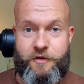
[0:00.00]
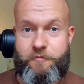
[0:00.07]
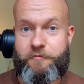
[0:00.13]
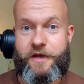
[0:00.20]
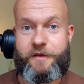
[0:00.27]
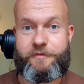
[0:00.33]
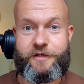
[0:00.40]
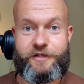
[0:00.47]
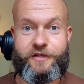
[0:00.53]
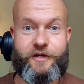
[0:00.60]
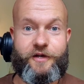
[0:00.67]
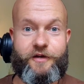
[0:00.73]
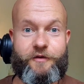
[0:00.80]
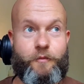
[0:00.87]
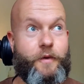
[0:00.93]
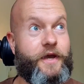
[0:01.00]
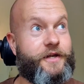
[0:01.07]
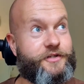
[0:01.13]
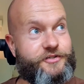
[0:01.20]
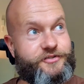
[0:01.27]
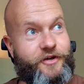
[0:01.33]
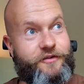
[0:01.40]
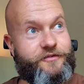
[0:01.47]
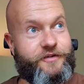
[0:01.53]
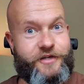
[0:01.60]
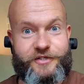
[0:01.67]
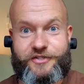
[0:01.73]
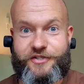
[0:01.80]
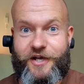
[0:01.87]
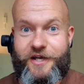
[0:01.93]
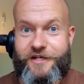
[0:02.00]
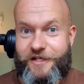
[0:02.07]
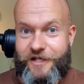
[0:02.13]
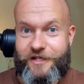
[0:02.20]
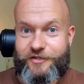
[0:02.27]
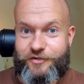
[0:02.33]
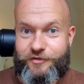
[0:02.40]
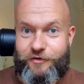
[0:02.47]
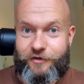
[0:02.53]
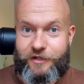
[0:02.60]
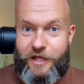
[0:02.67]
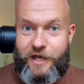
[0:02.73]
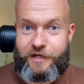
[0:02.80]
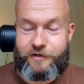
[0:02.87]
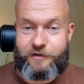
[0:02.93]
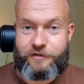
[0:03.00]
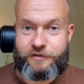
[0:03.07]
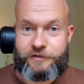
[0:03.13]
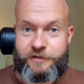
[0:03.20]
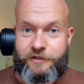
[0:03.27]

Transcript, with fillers: Maybe the way the sun is shining into your glider,